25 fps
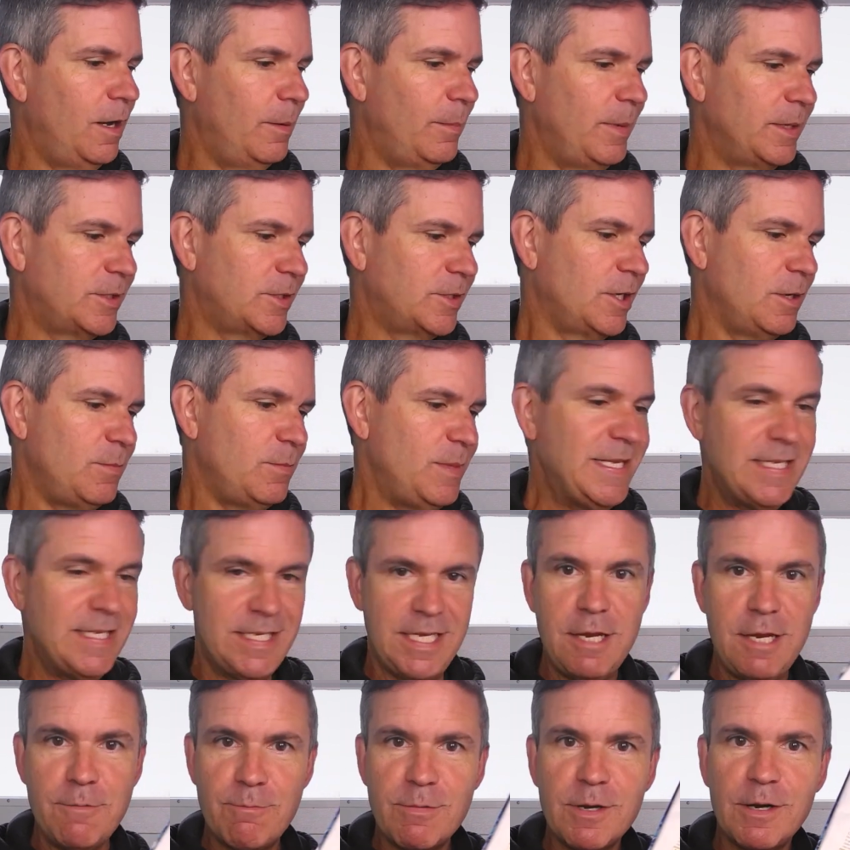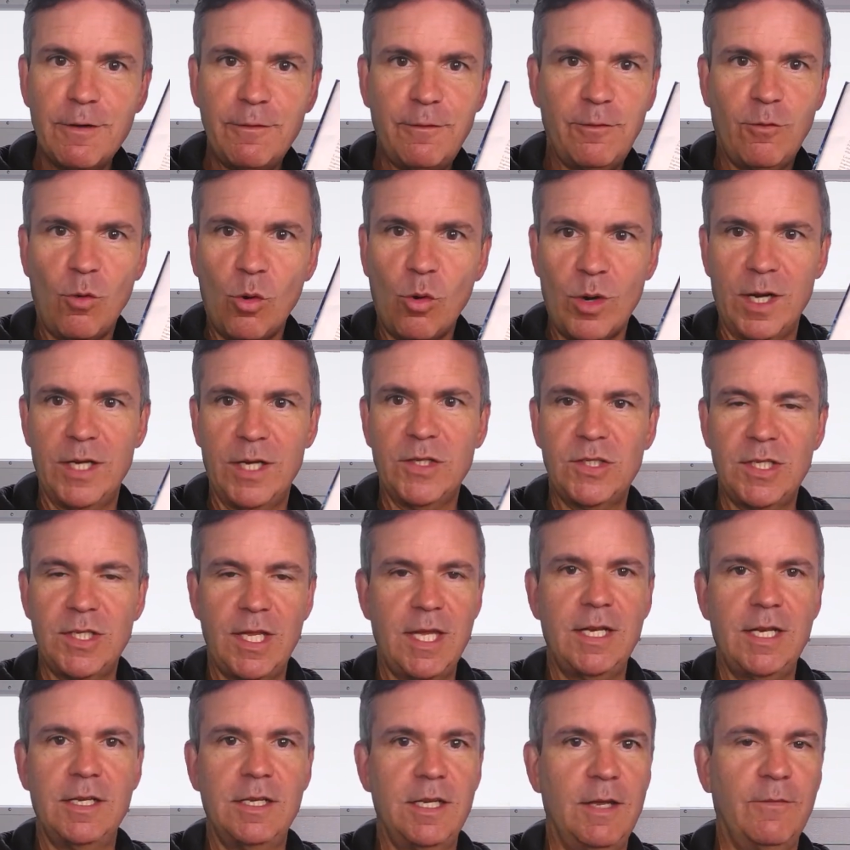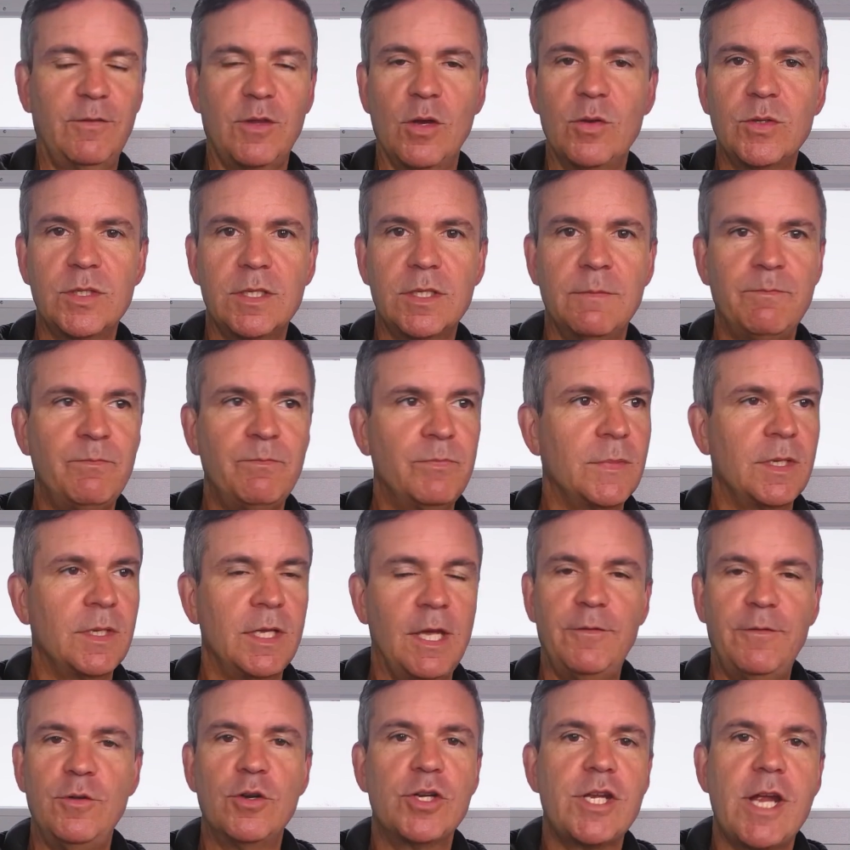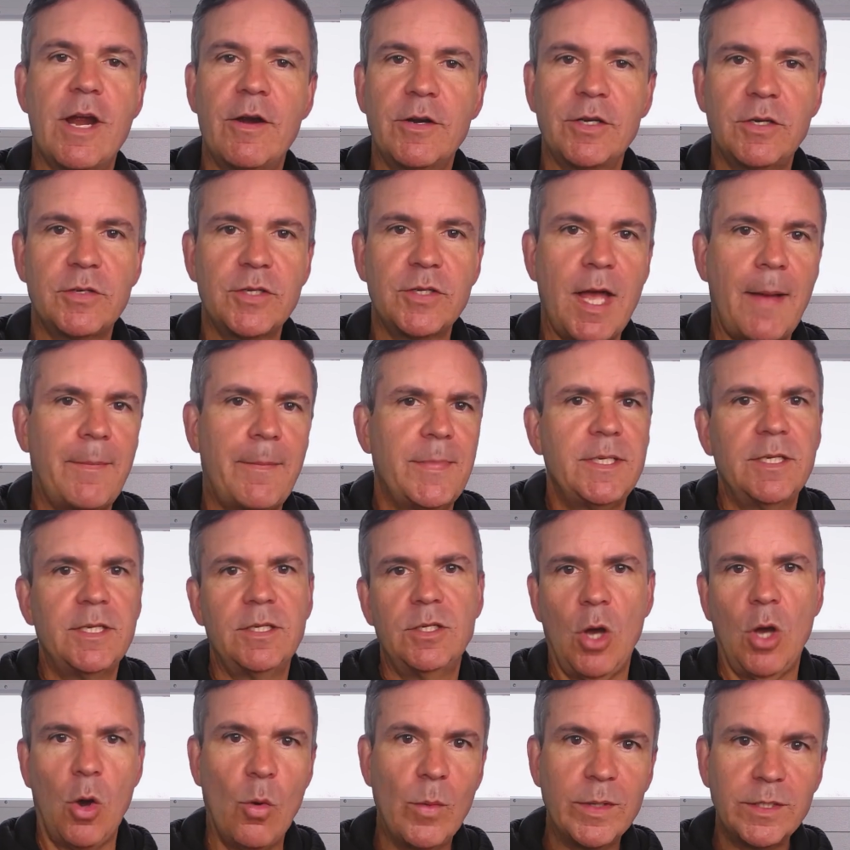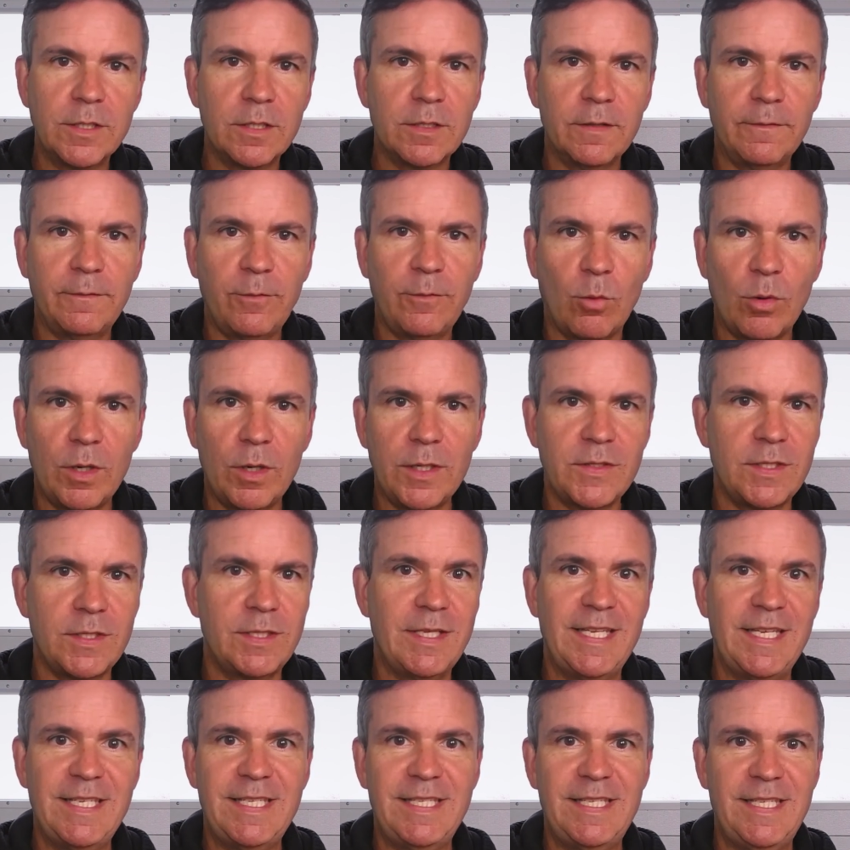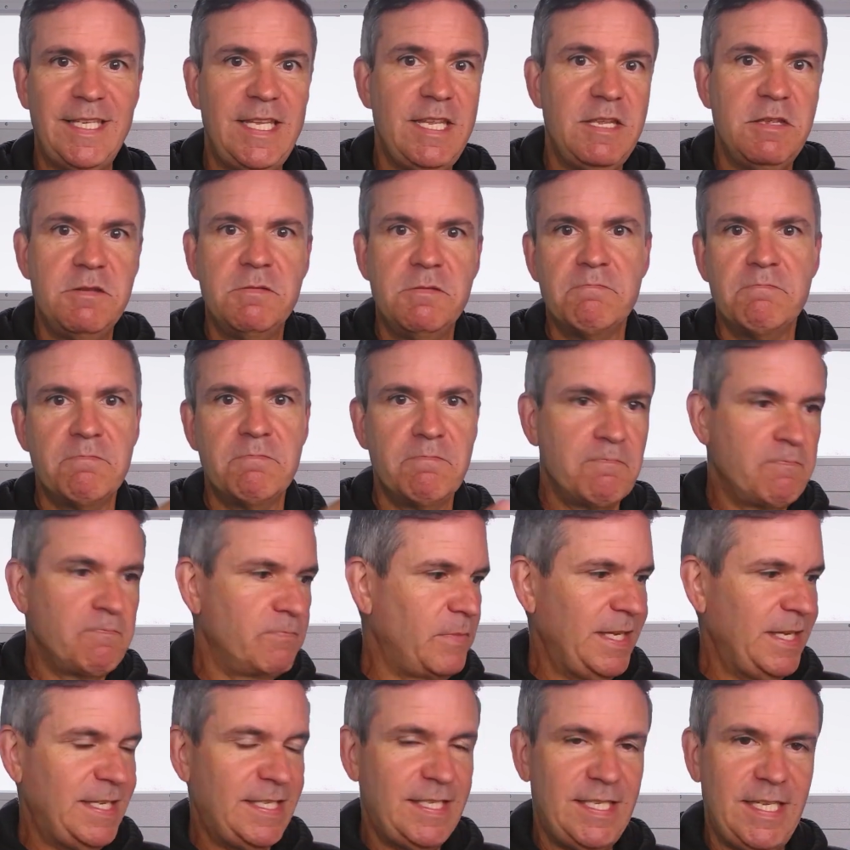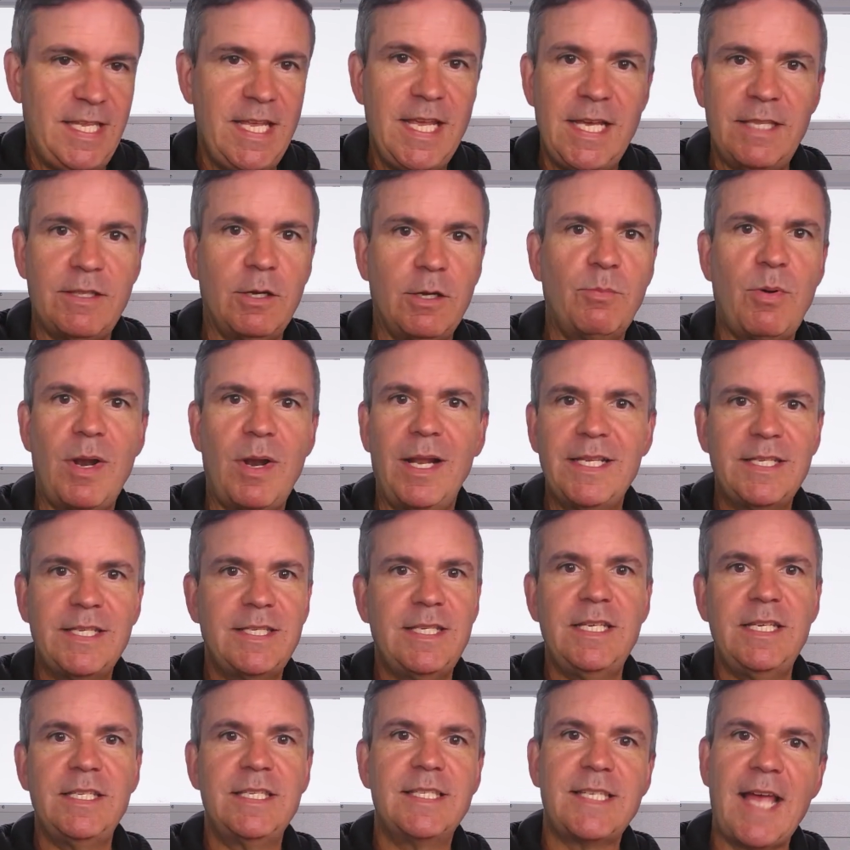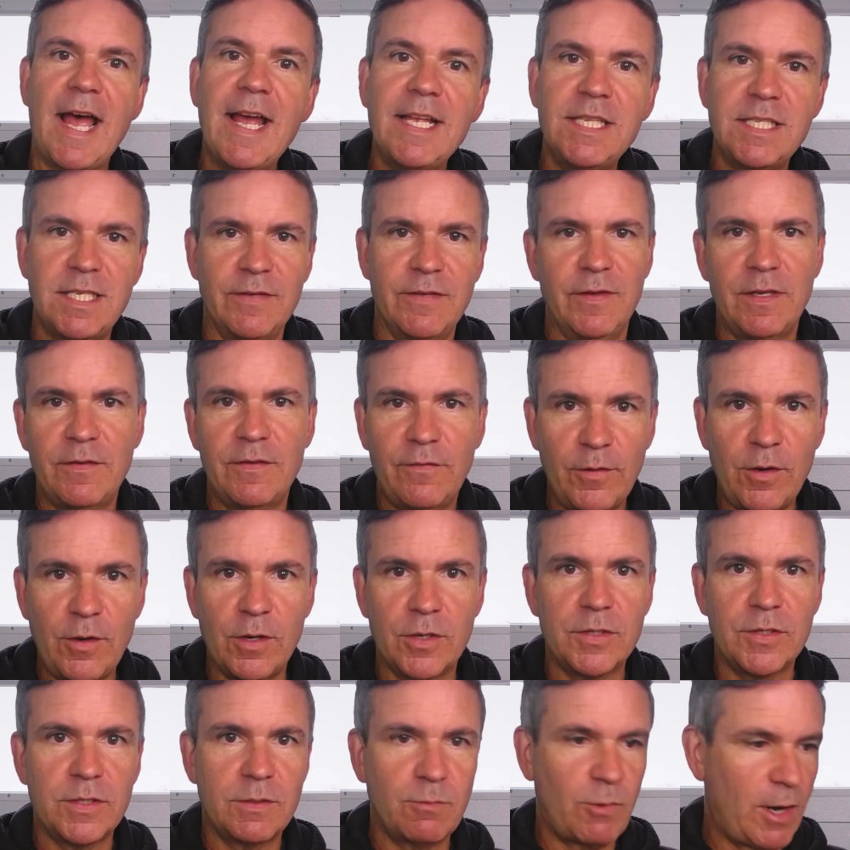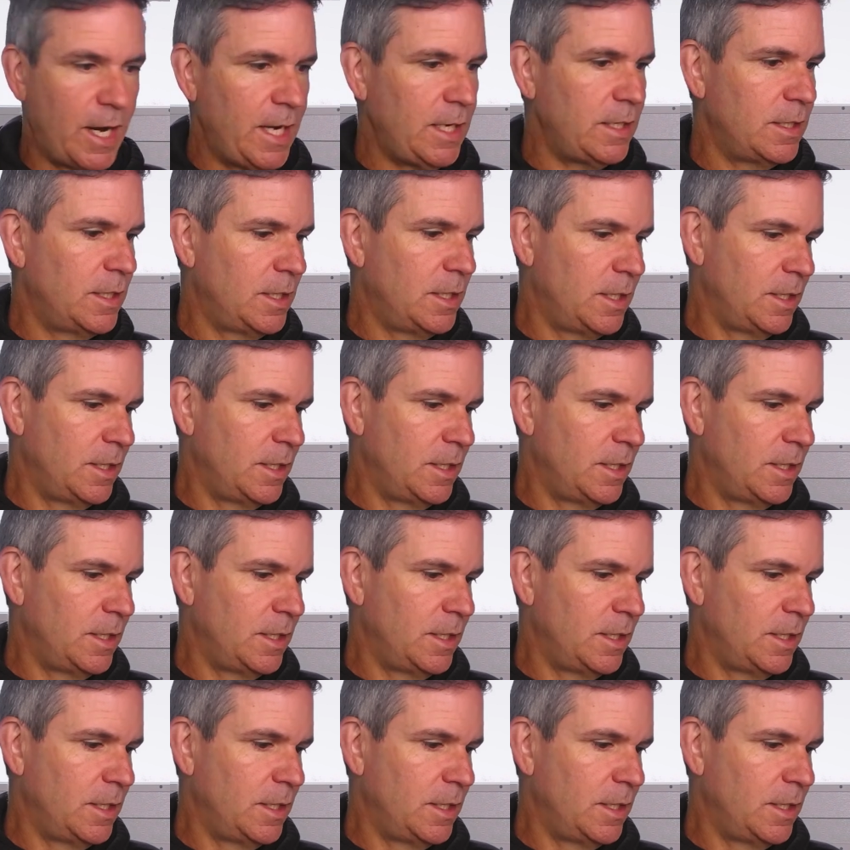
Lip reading: It's going to be deep in a forest, and if your characters happen to go into the forest and they see it, they'll probably see signs of it first, right?